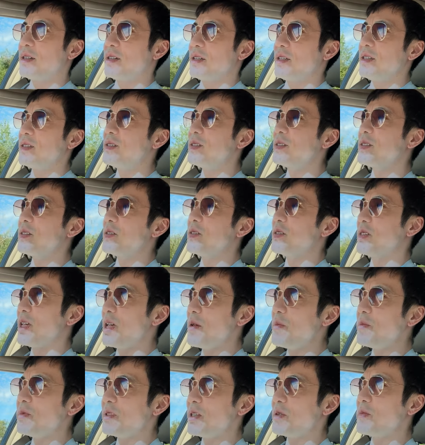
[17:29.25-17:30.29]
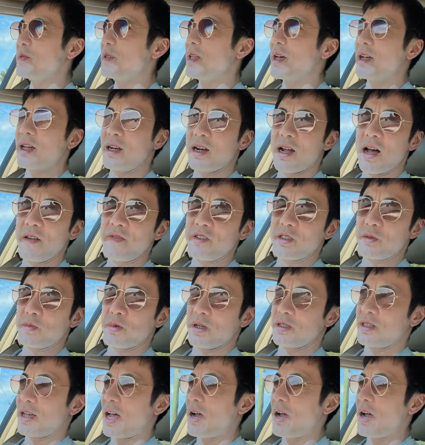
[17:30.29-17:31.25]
This is the same thing with like an office place.